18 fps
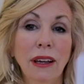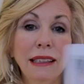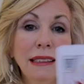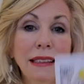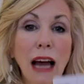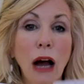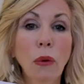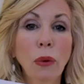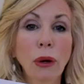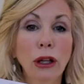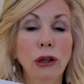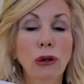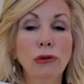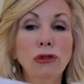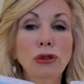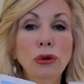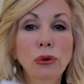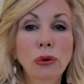Is that what
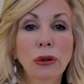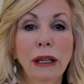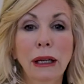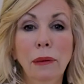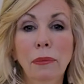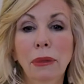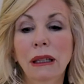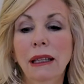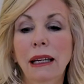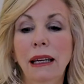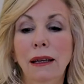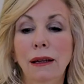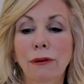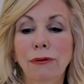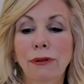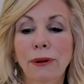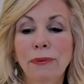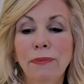you truly
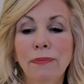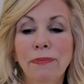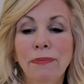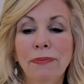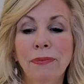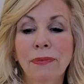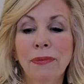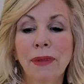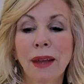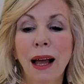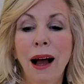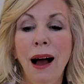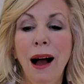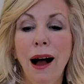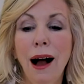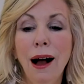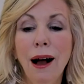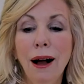believe?
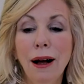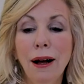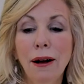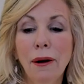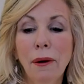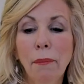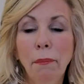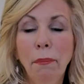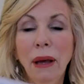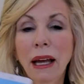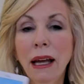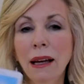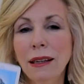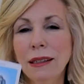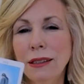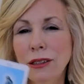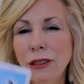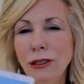
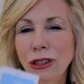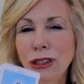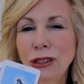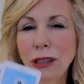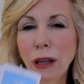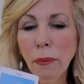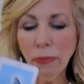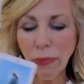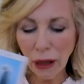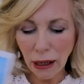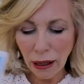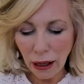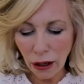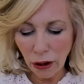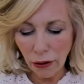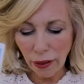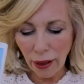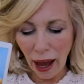Because there's something
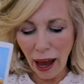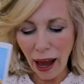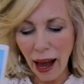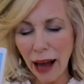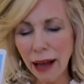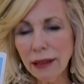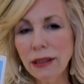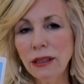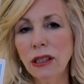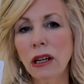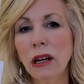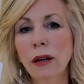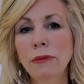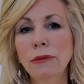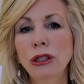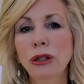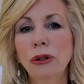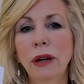here that has to
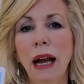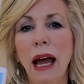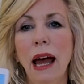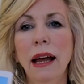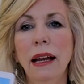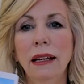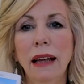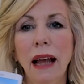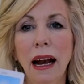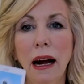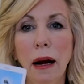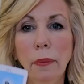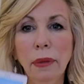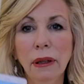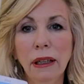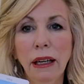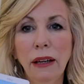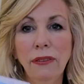come to an end. And I
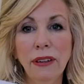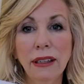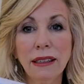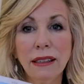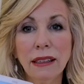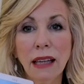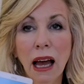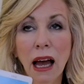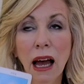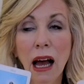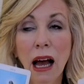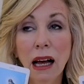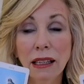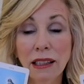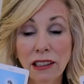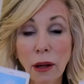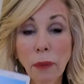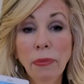believe it's
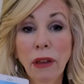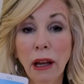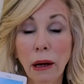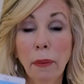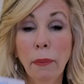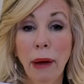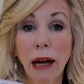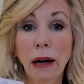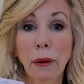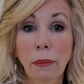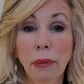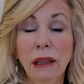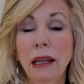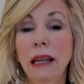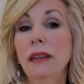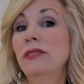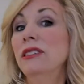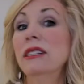something about a
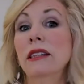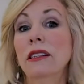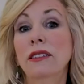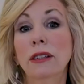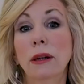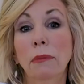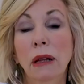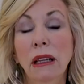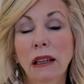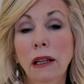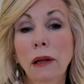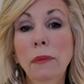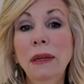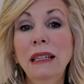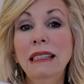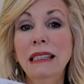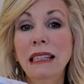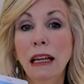belief system, a
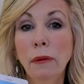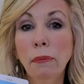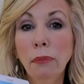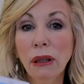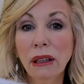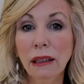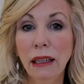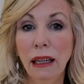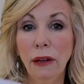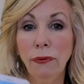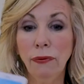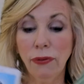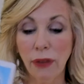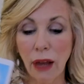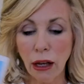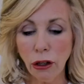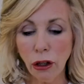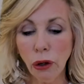limiting belief
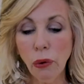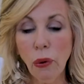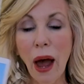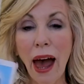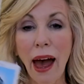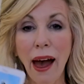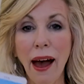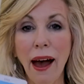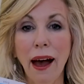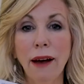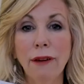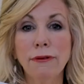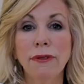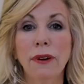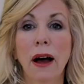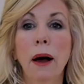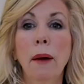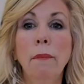that you
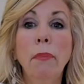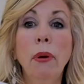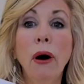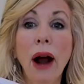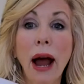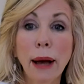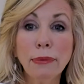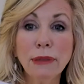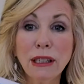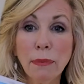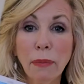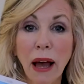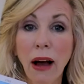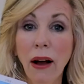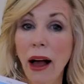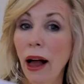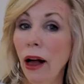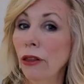have, perhaps
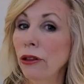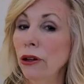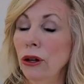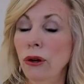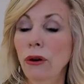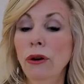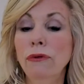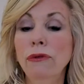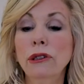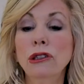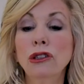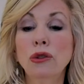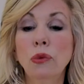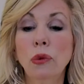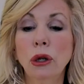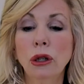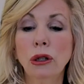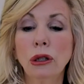about how the
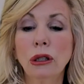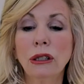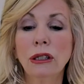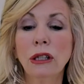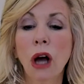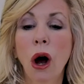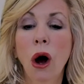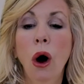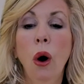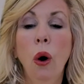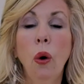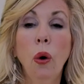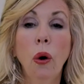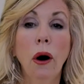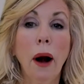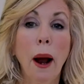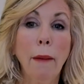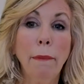universe works
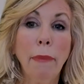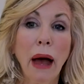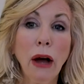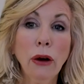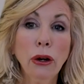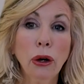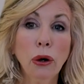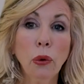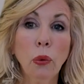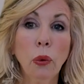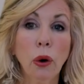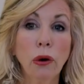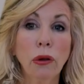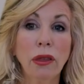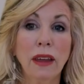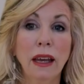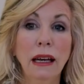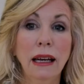or about your
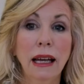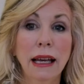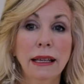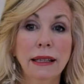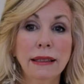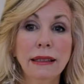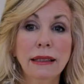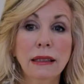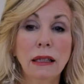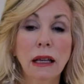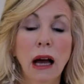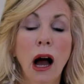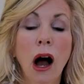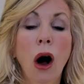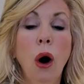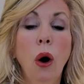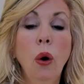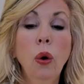worthiness.
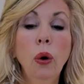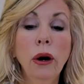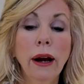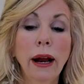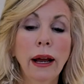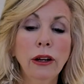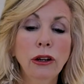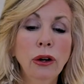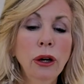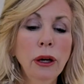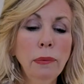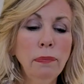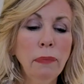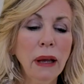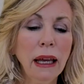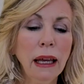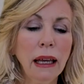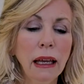Or it could
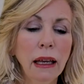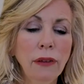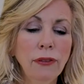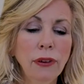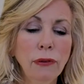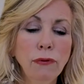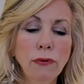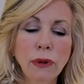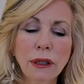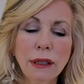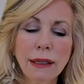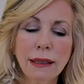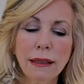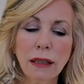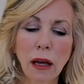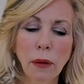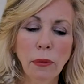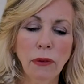be even for
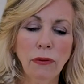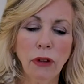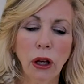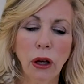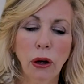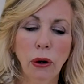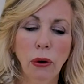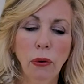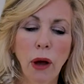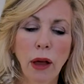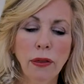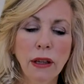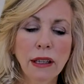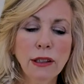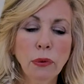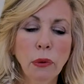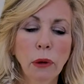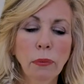some of you, and
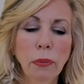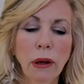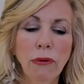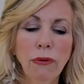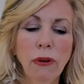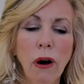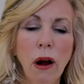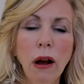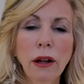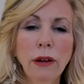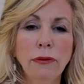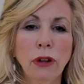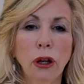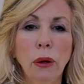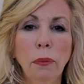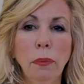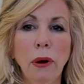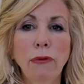this won't be for all of
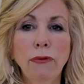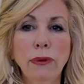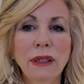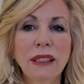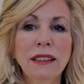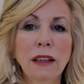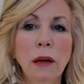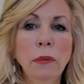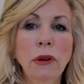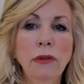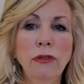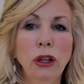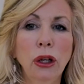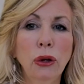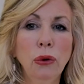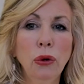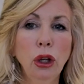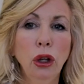you, but for some of
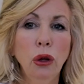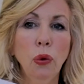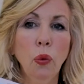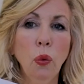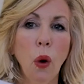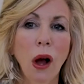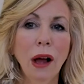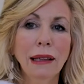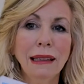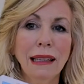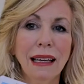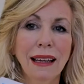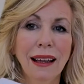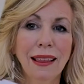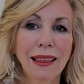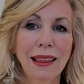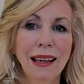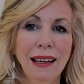you, you want
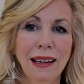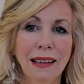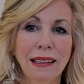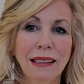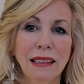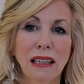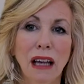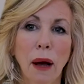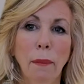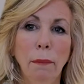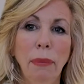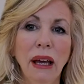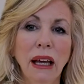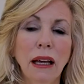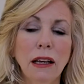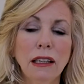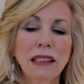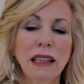this
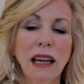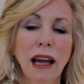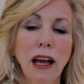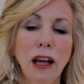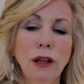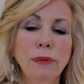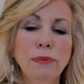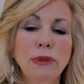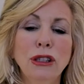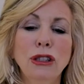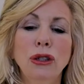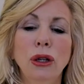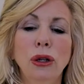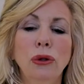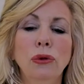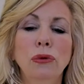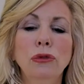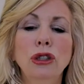because it helps
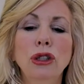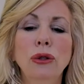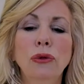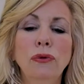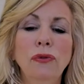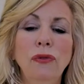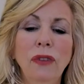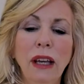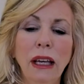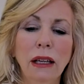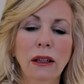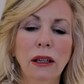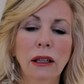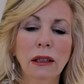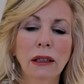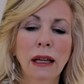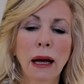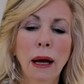you to
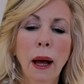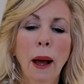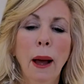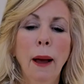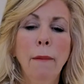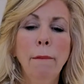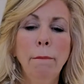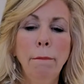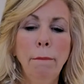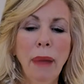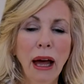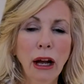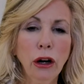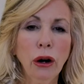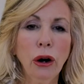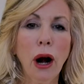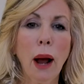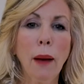feel
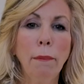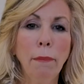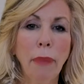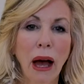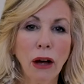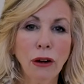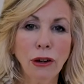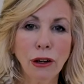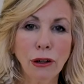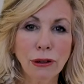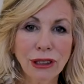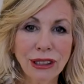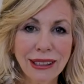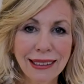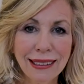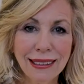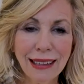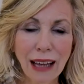better about
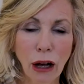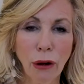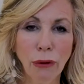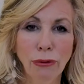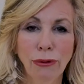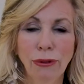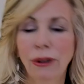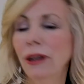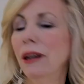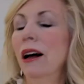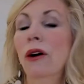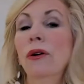yourself.